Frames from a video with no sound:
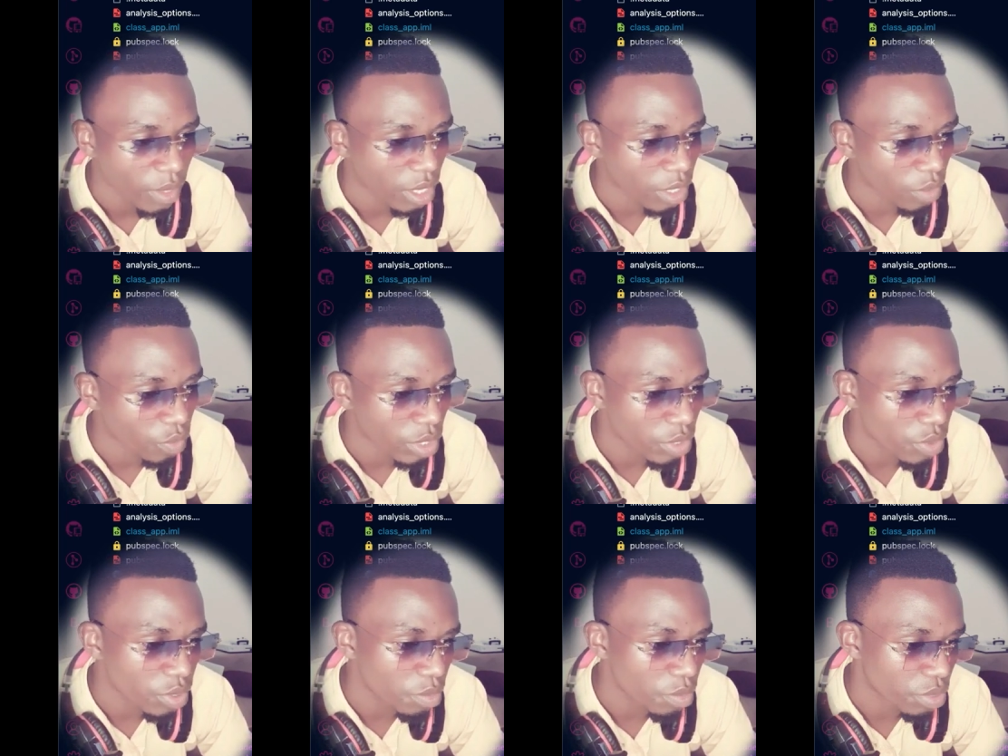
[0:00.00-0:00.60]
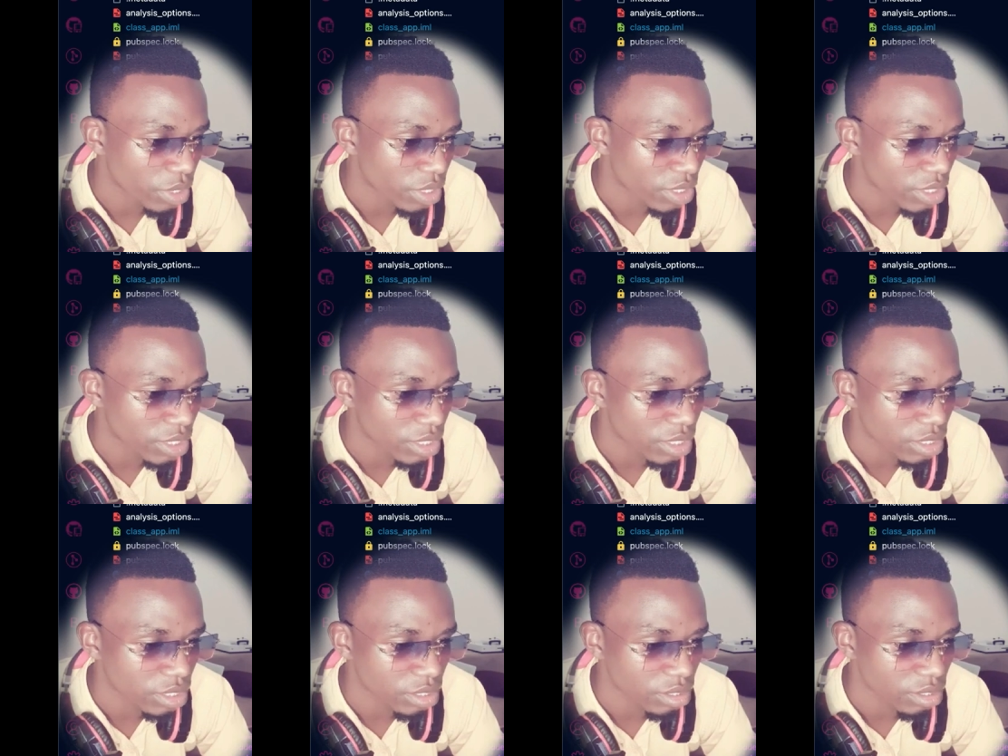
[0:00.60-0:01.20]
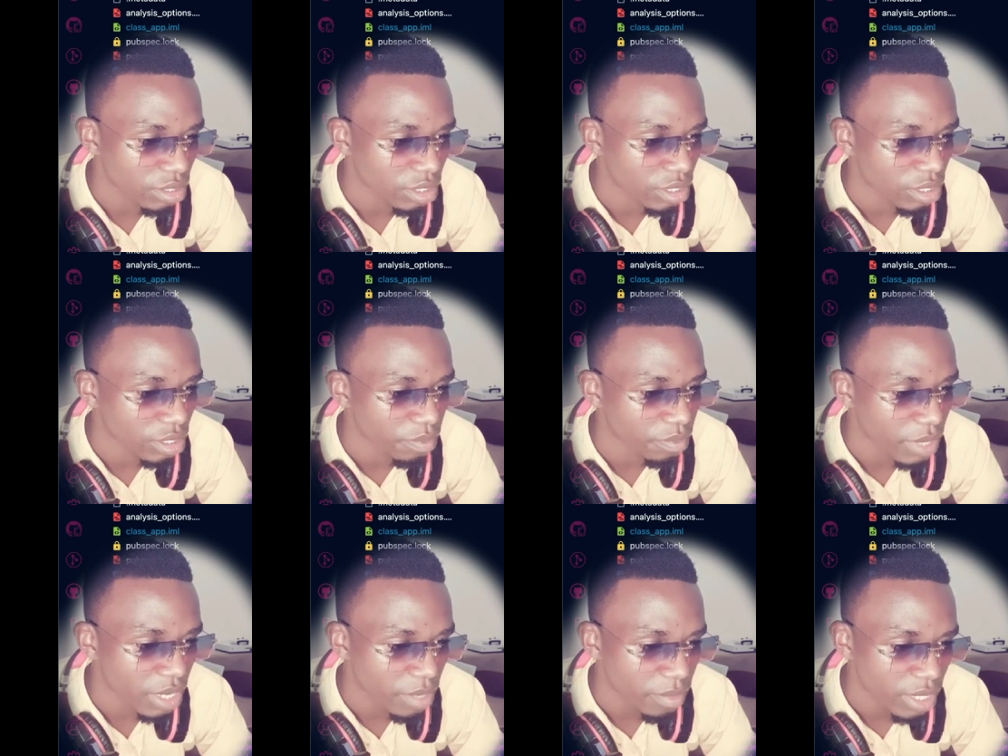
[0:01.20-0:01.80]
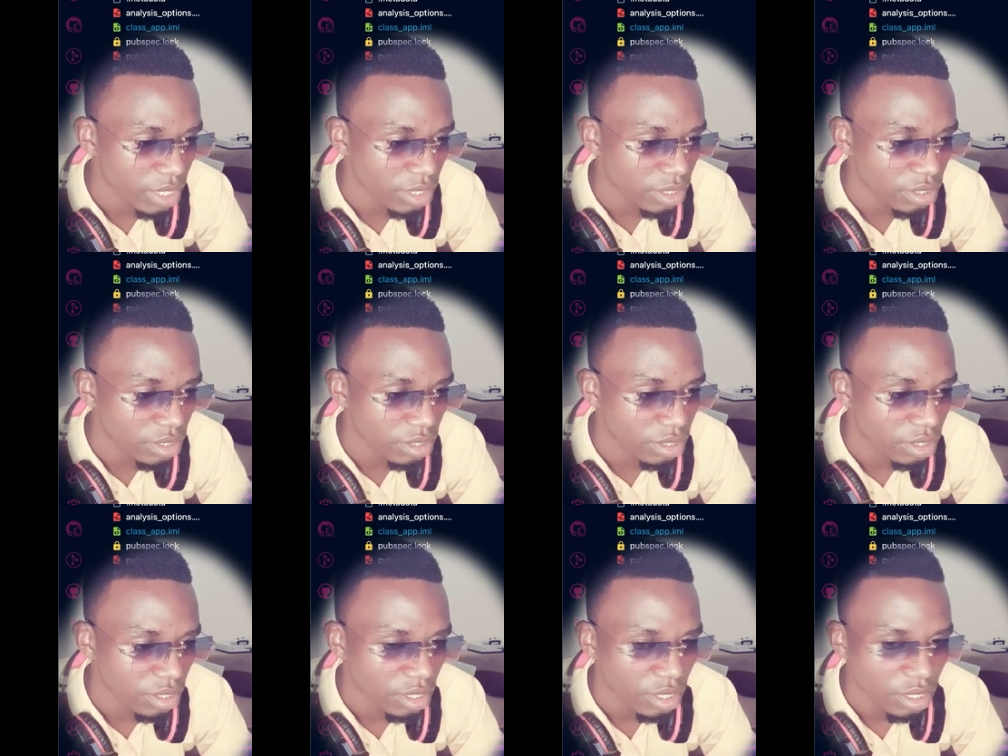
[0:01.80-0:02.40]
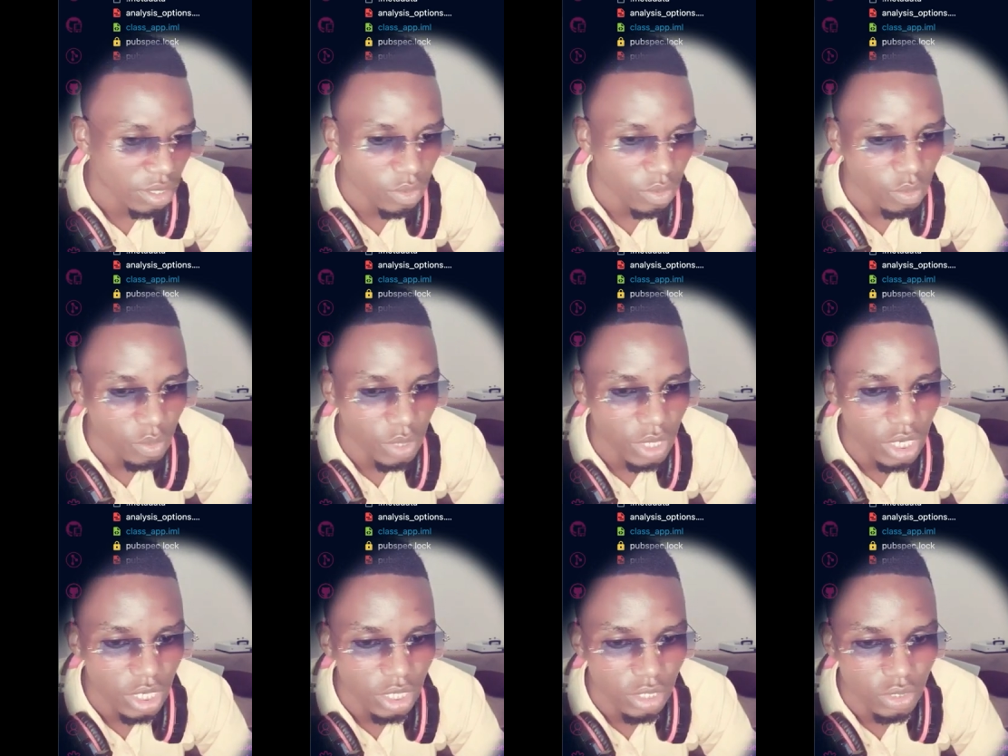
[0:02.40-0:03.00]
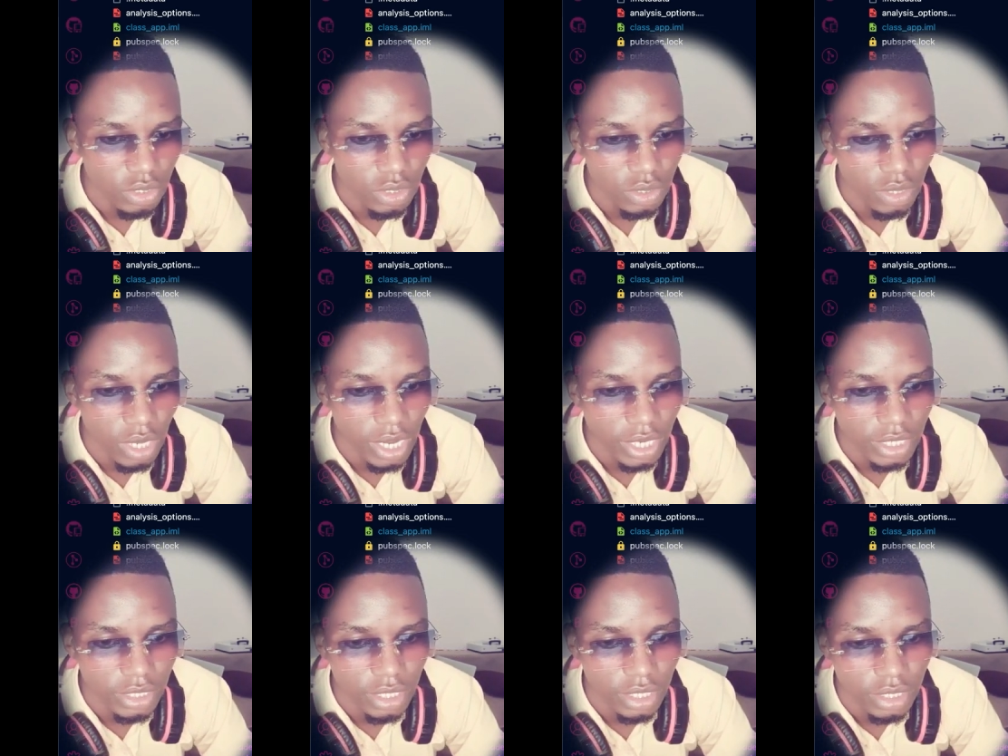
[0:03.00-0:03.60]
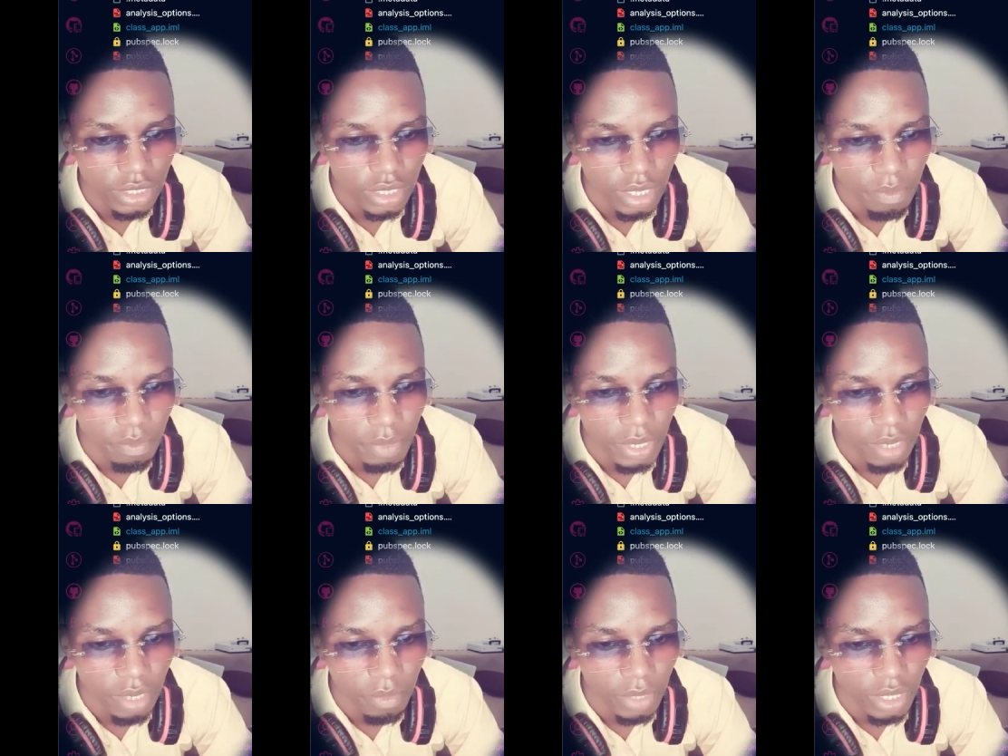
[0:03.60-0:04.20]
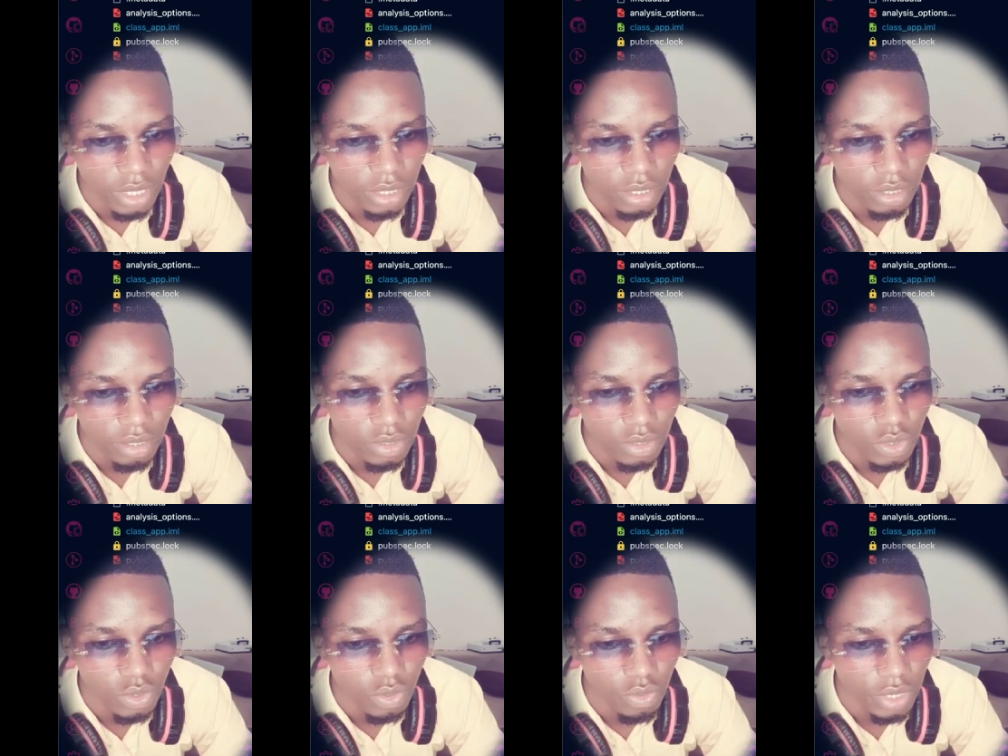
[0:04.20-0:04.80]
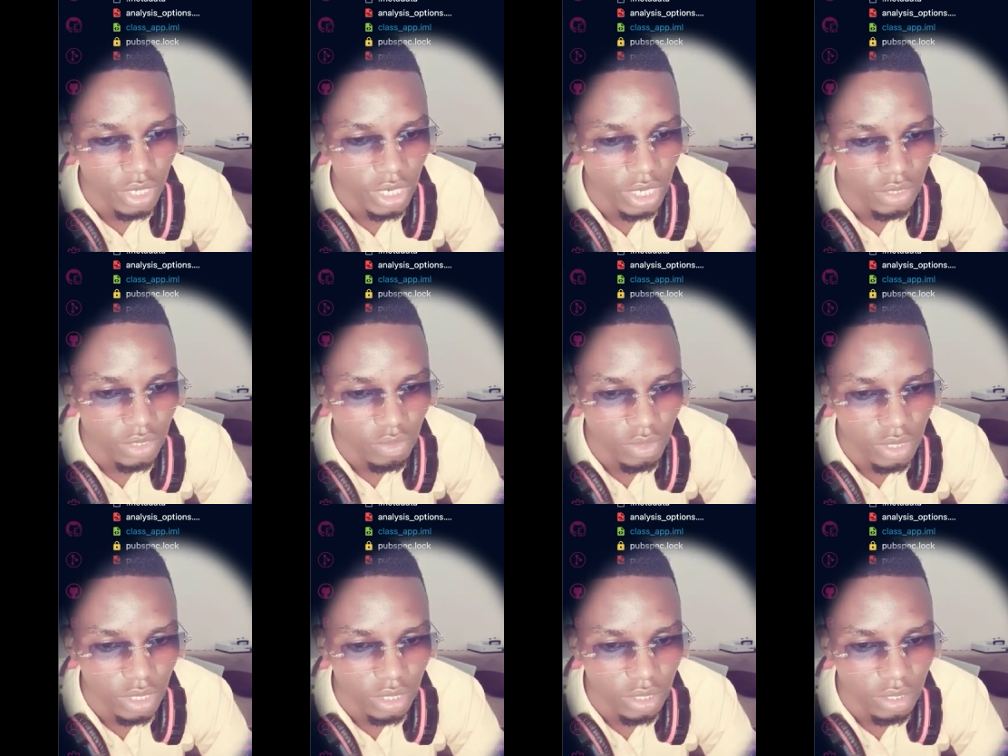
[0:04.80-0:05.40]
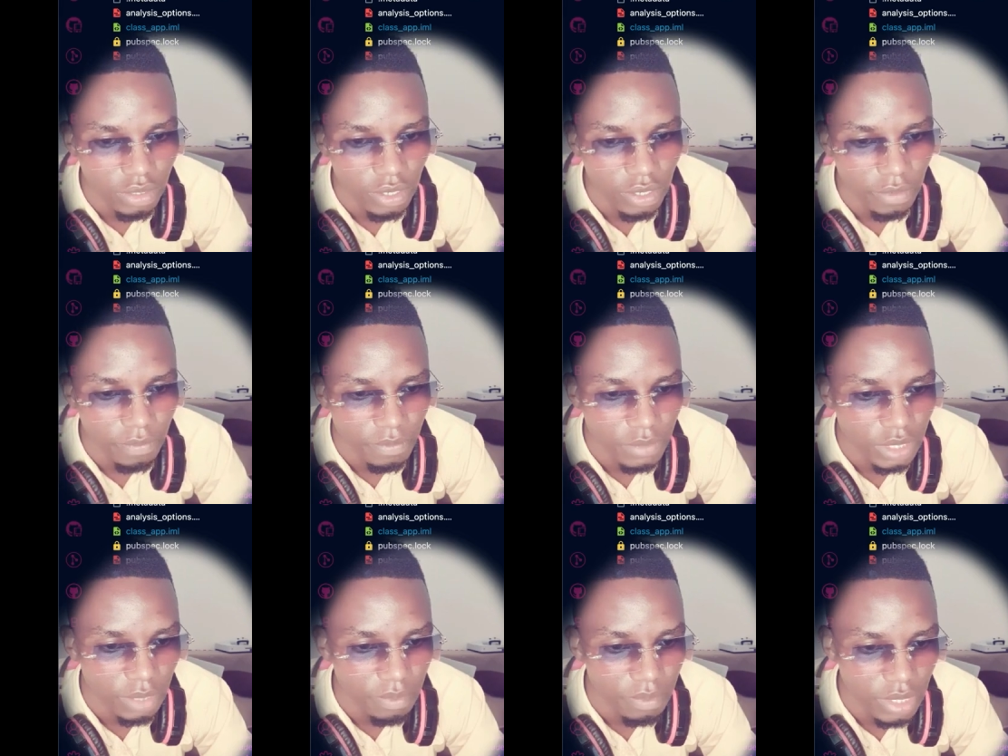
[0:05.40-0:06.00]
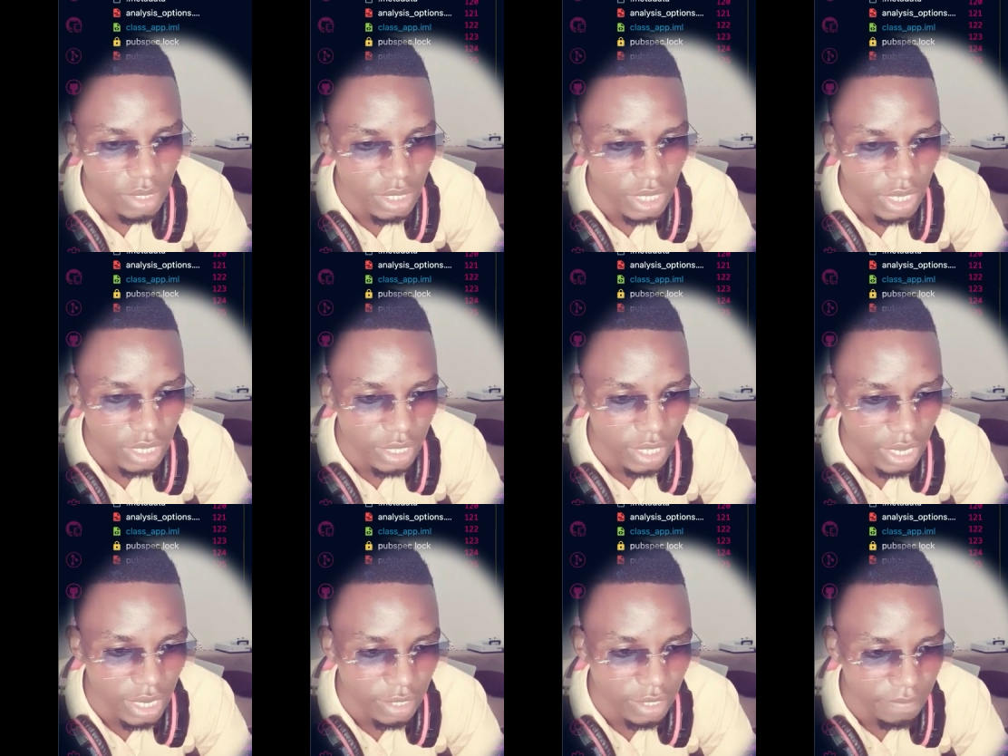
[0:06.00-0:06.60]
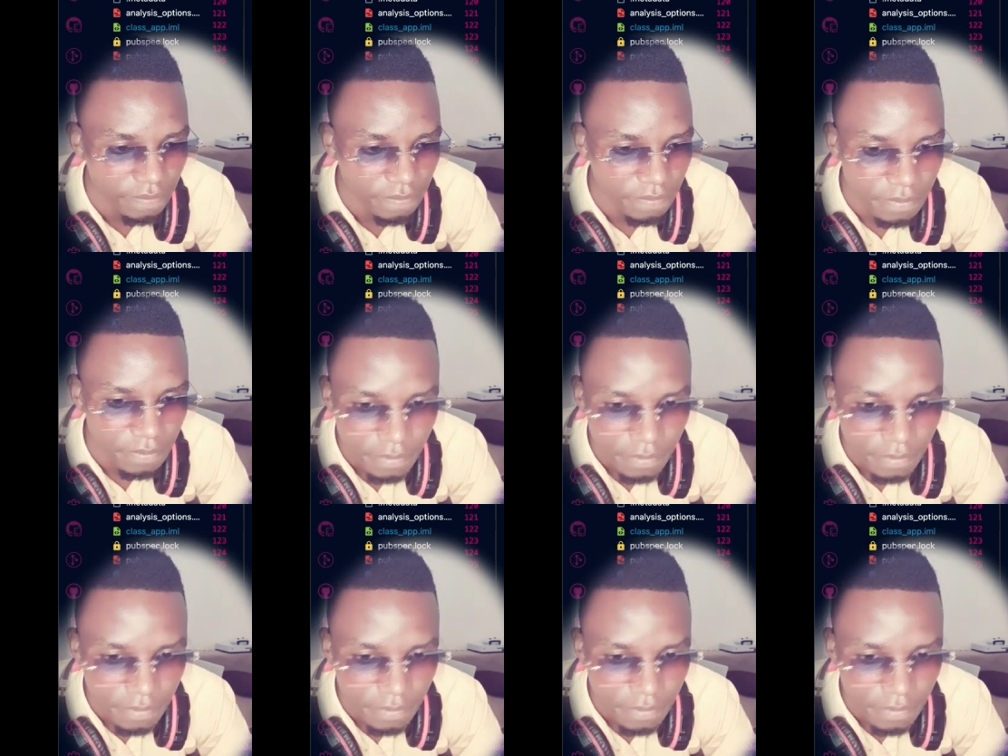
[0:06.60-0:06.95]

And when we press payment, we need to access the payment screen as well. Yeah, something like that.